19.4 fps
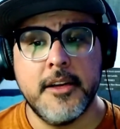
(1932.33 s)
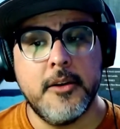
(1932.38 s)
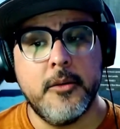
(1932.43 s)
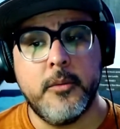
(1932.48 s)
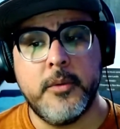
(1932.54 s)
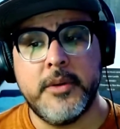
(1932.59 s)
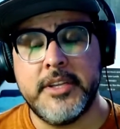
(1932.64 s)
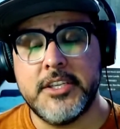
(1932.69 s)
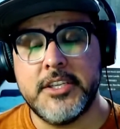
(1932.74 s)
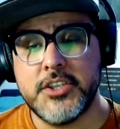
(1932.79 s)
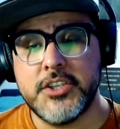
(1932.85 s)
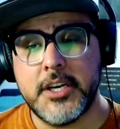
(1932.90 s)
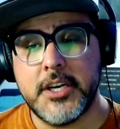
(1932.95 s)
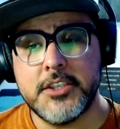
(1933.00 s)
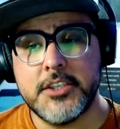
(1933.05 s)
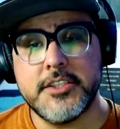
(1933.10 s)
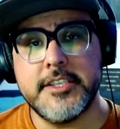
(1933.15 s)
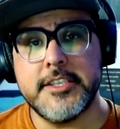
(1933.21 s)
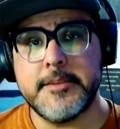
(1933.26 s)
when the
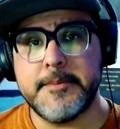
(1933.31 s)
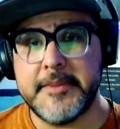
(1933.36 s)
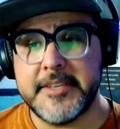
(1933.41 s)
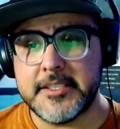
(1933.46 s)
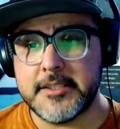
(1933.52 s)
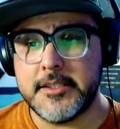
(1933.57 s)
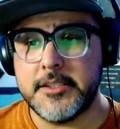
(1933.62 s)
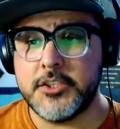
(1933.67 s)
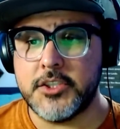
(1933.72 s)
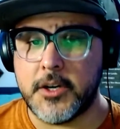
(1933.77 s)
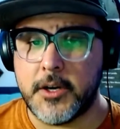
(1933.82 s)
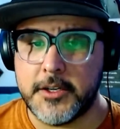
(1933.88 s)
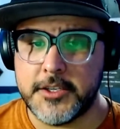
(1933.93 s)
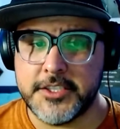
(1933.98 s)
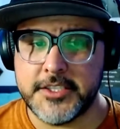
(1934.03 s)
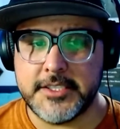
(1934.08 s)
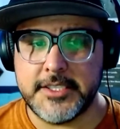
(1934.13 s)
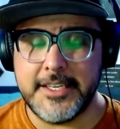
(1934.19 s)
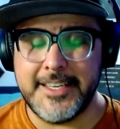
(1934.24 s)
judge dismissed the
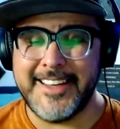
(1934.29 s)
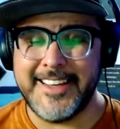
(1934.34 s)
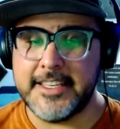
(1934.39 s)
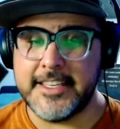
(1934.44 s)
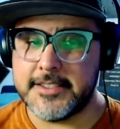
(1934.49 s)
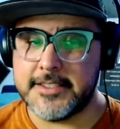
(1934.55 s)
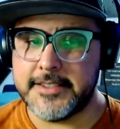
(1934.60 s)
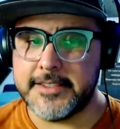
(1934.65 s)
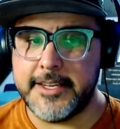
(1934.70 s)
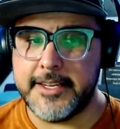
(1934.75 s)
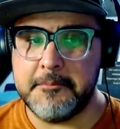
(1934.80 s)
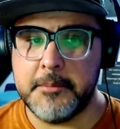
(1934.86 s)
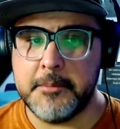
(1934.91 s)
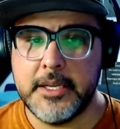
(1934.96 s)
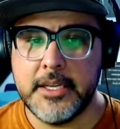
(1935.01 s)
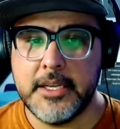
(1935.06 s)
charges against them.